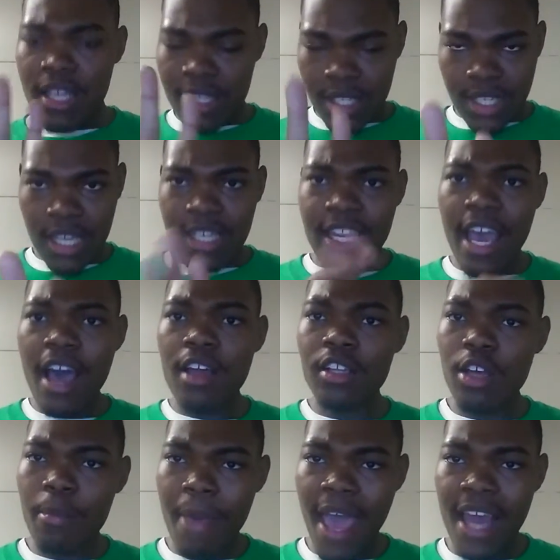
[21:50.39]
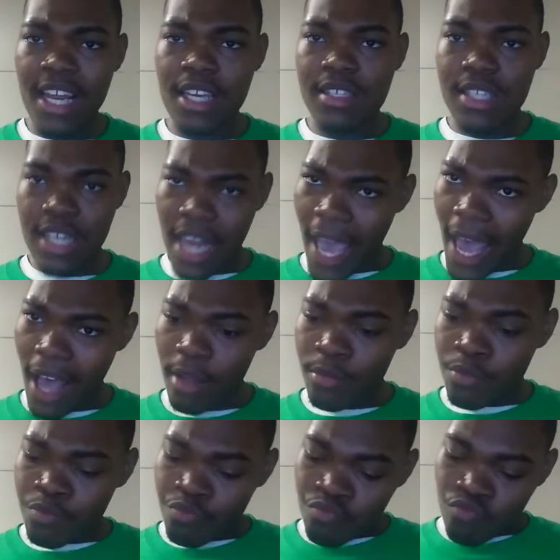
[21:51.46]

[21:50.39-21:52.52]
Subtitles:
Sit down, little Petty. Sit down.